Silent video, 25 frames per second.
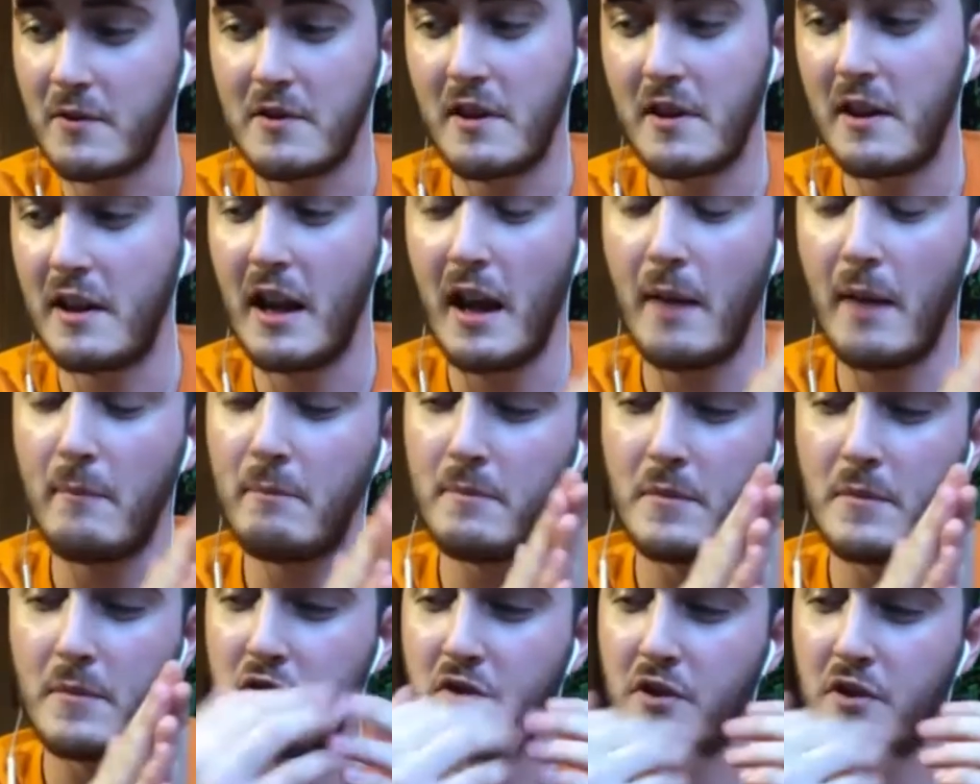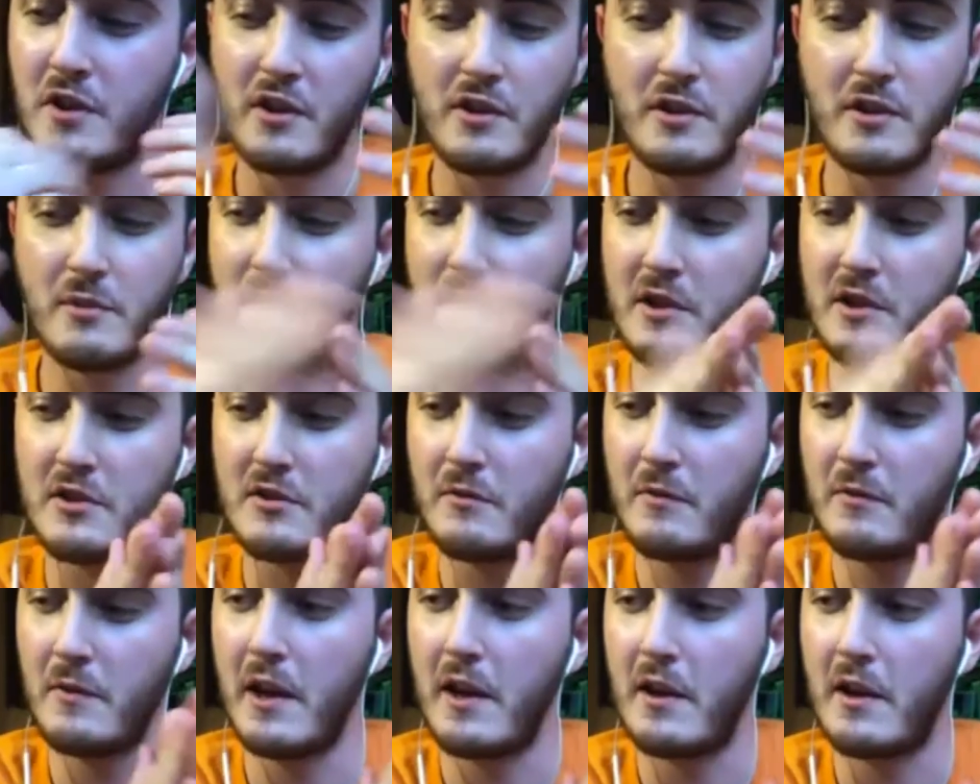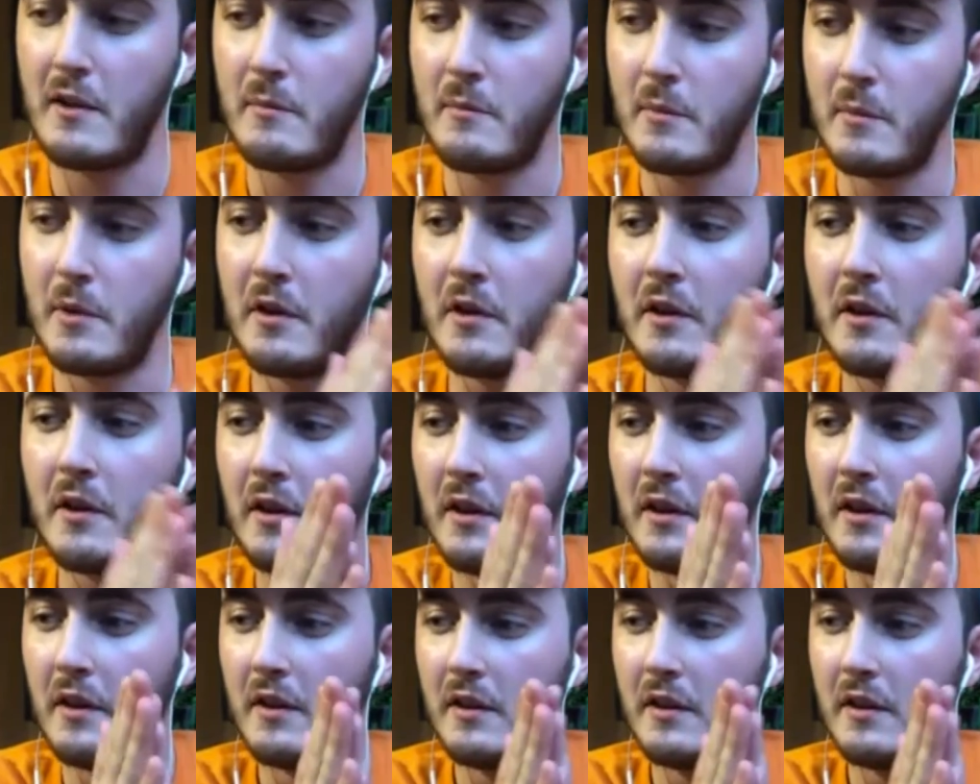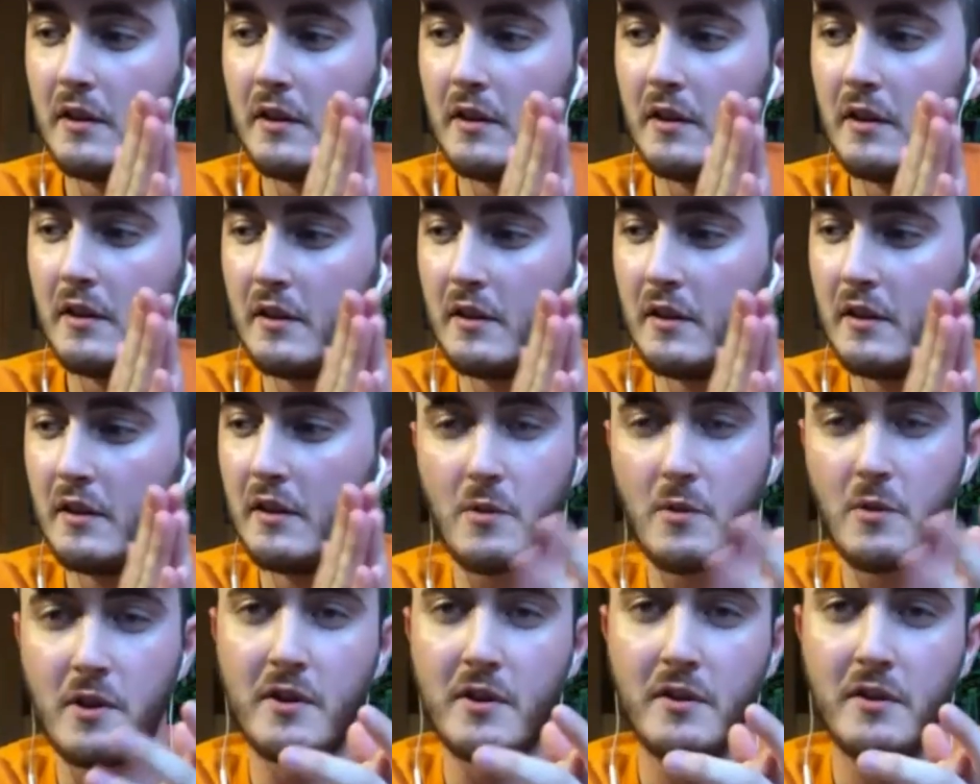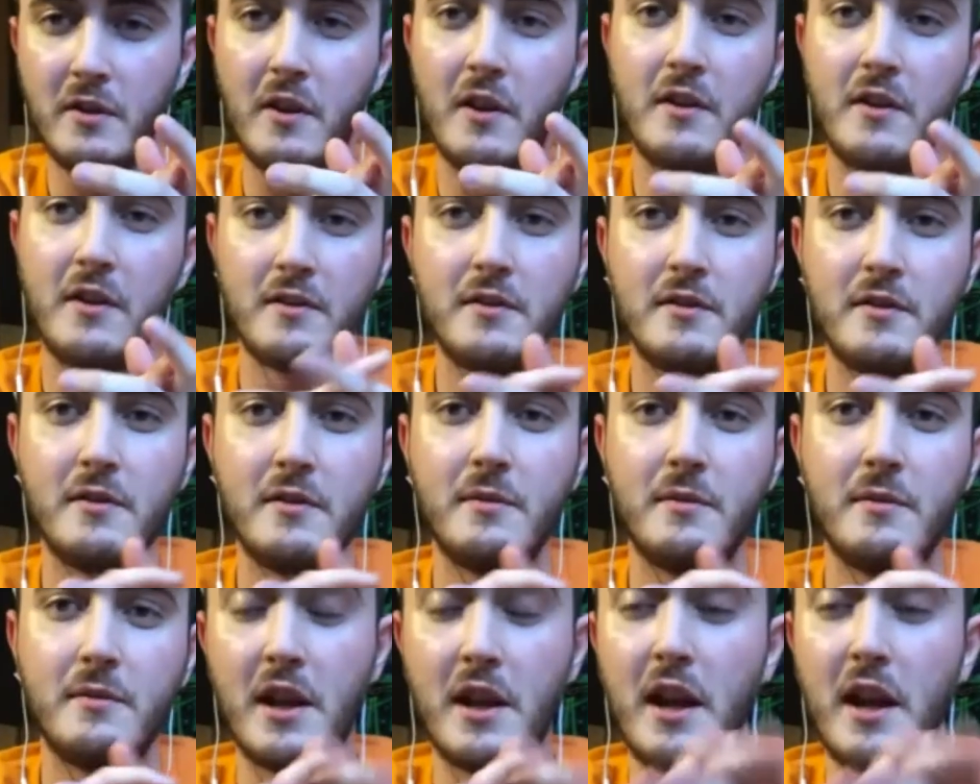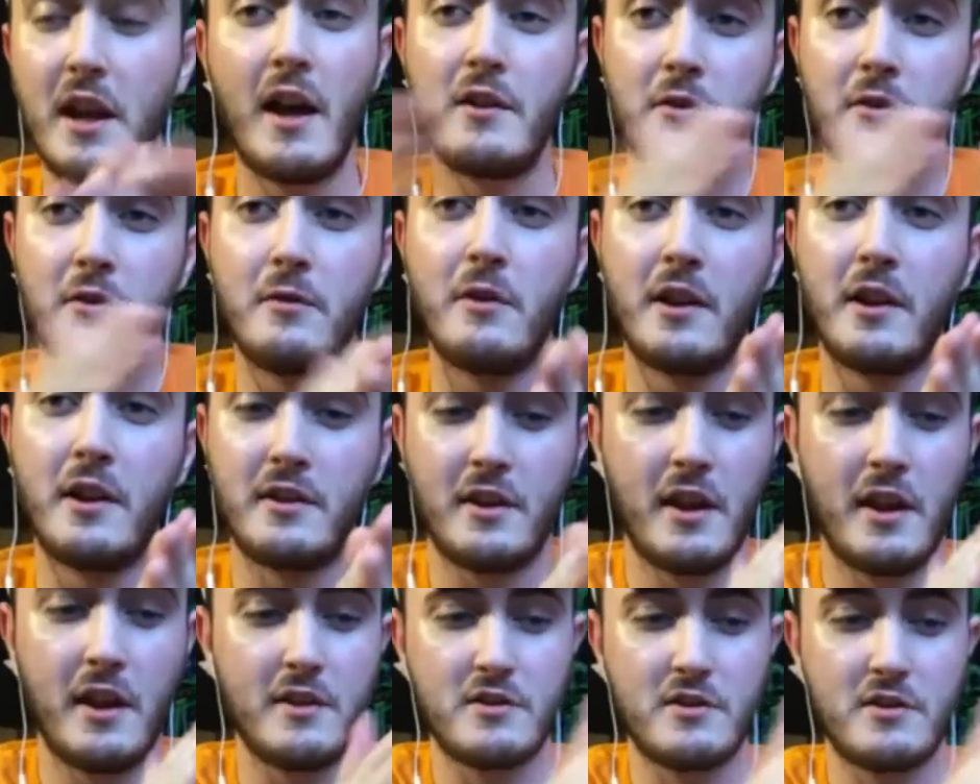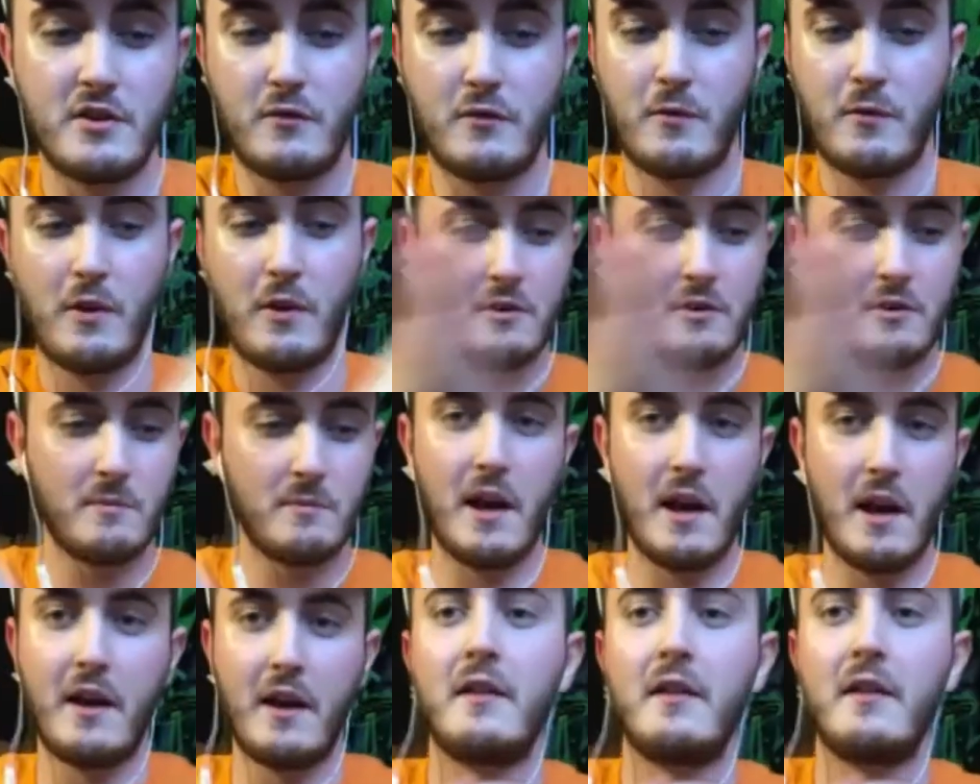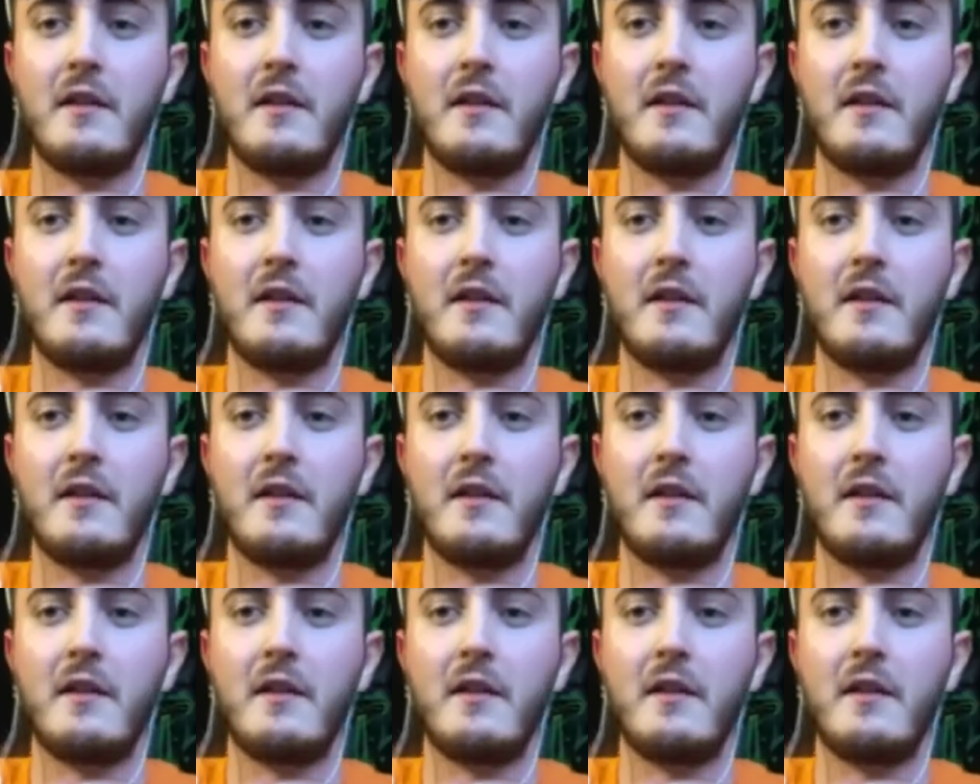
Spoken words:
And I'm usually not the biggest fan, but I enjoyed it a lot. But yeah, I do like that just front to back.